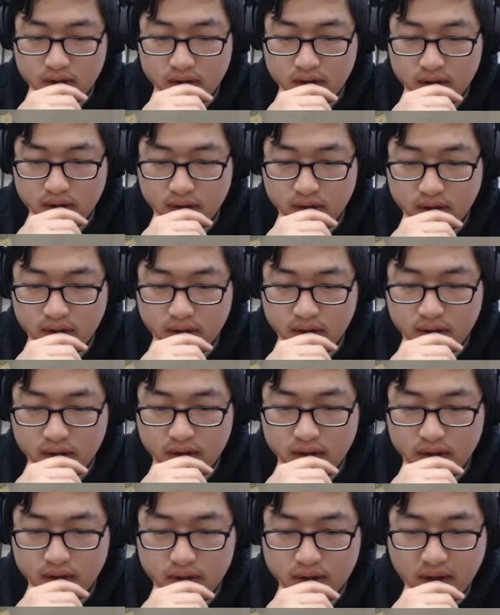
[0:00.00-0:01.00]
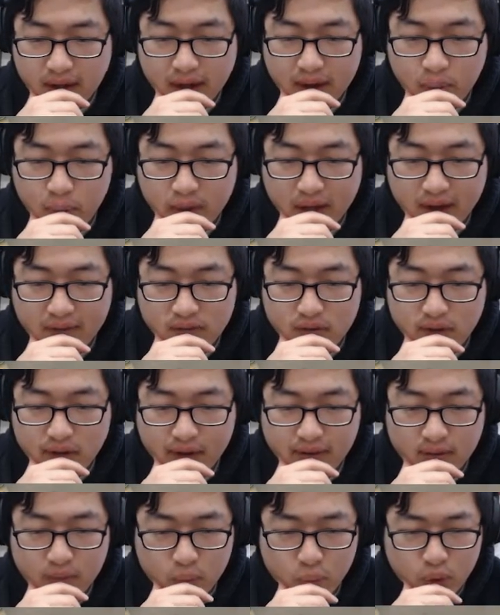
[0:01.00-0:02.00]
Uh, yeah, we have a
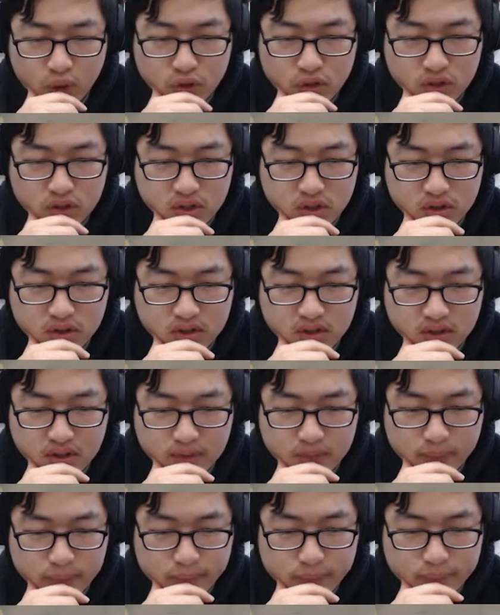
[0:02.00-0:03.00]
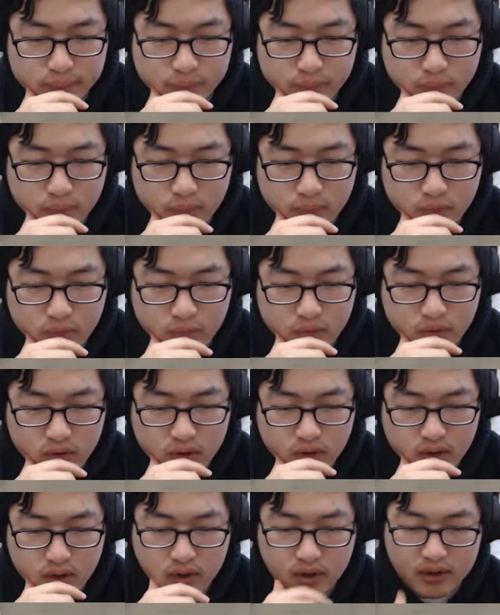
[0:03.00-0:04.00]
lot of work to do today.
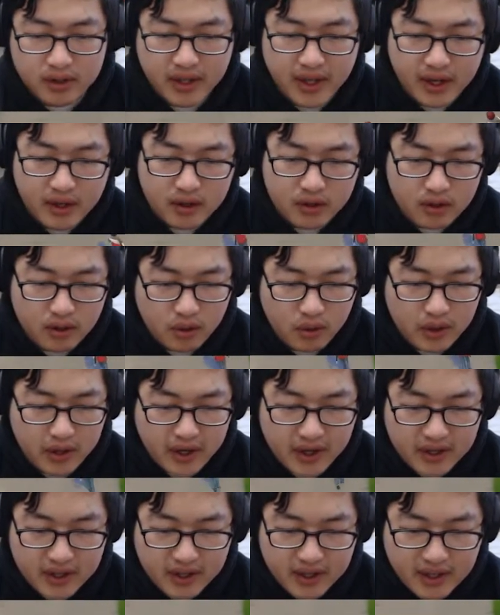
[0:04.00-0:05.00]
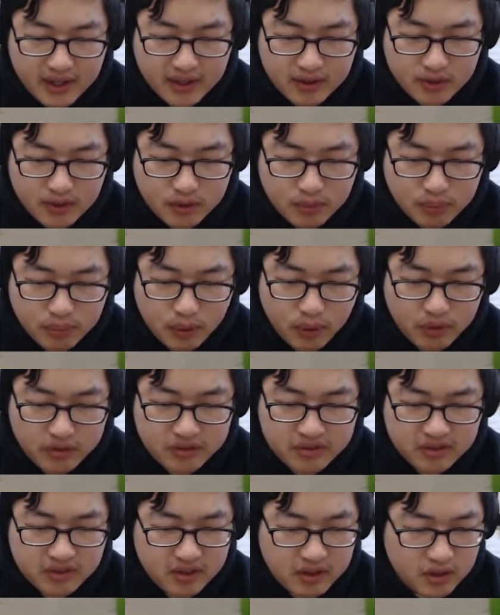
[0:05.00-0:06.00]
Uh, yeah, go ahead and eat your bowl of
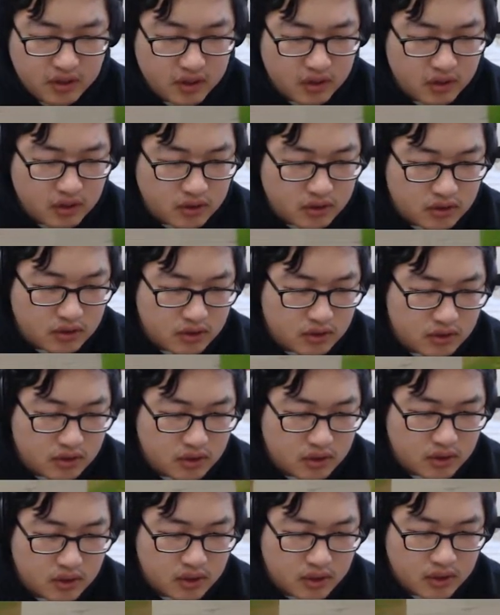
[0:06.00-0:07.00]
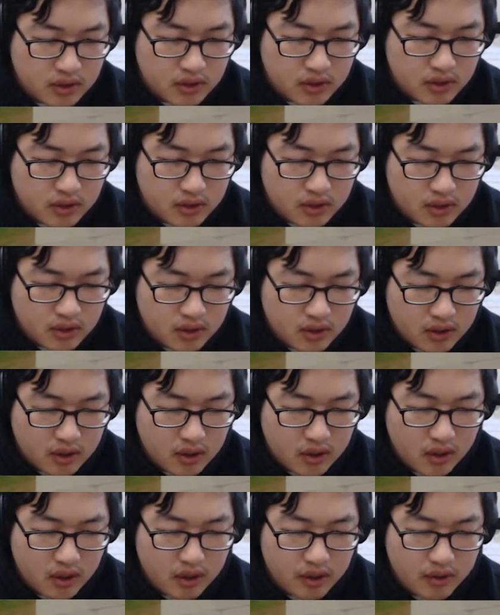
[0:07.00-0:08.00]
cereal.
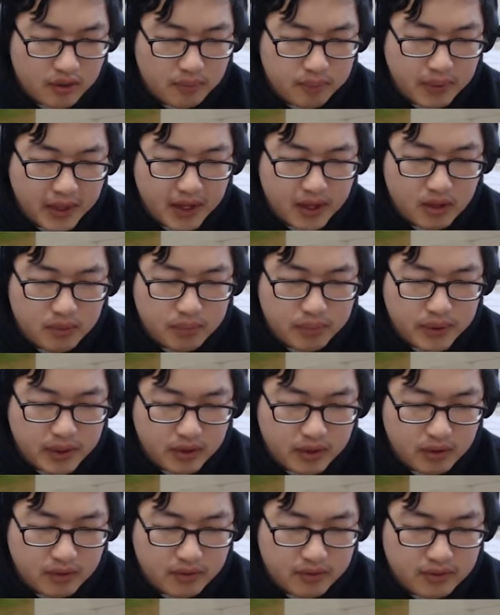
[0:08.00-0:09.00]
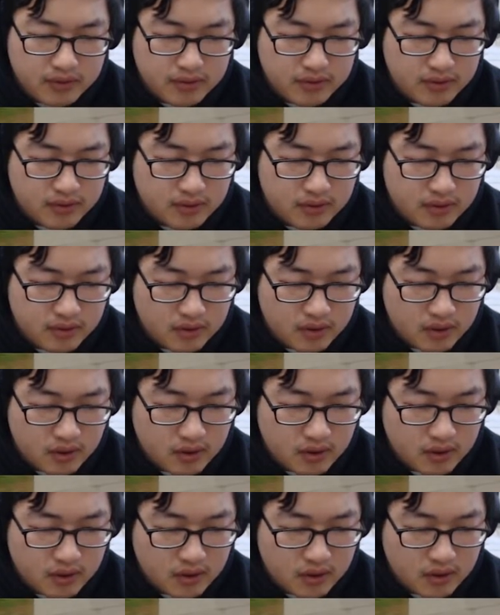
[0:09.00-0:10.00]
Uh, pay the bills.
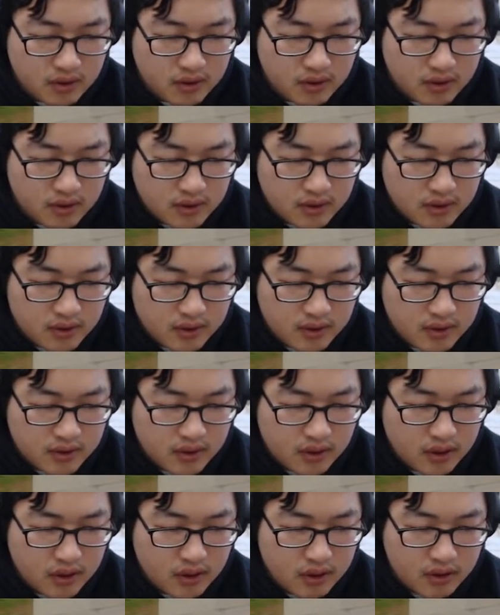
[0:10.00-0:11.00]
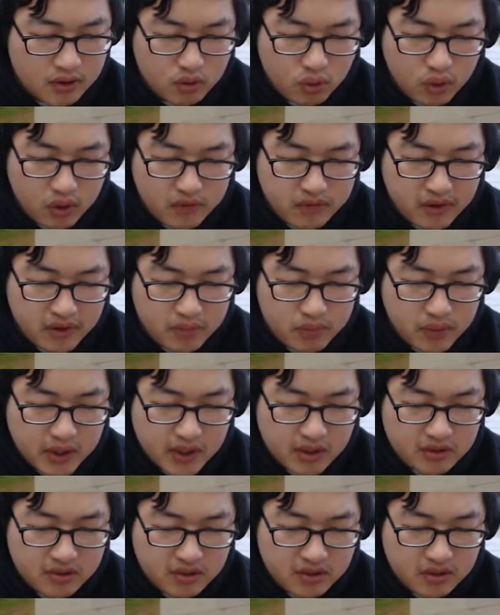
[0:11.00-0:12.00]
Uh, 25
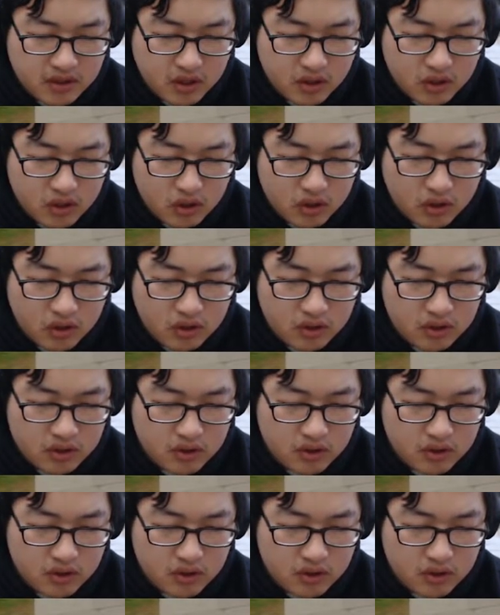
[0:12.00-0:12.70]
minutes until you're